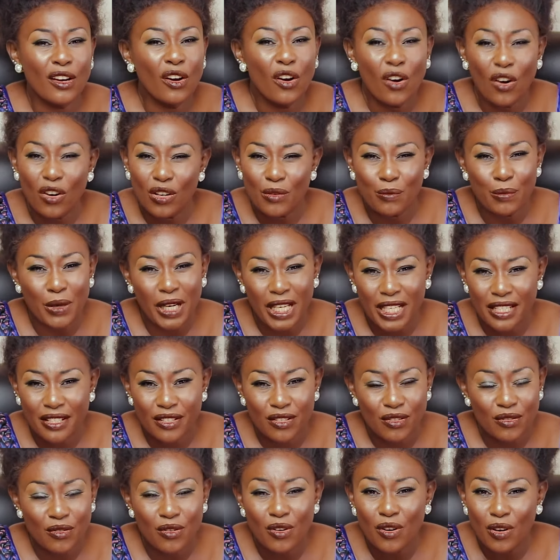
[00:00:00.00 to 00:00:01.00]
God
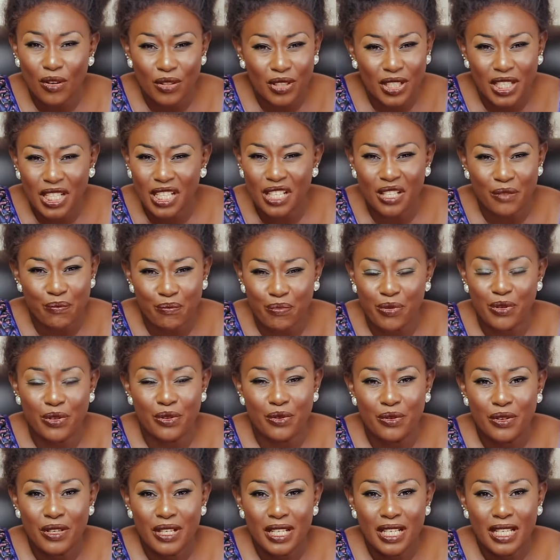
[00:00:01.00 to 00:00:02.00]
bless you. God keep
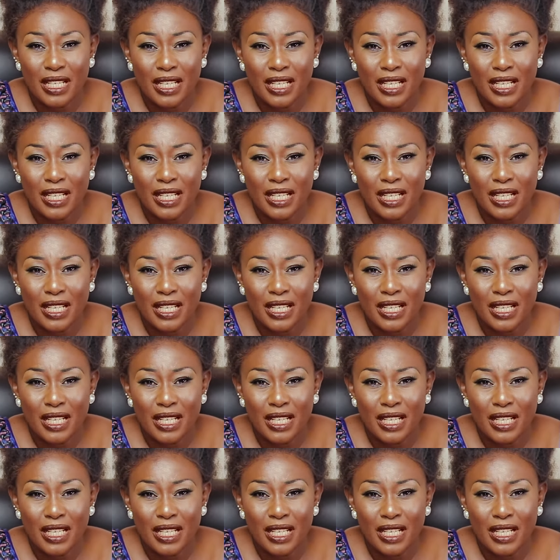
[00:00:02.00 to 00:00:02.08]
you.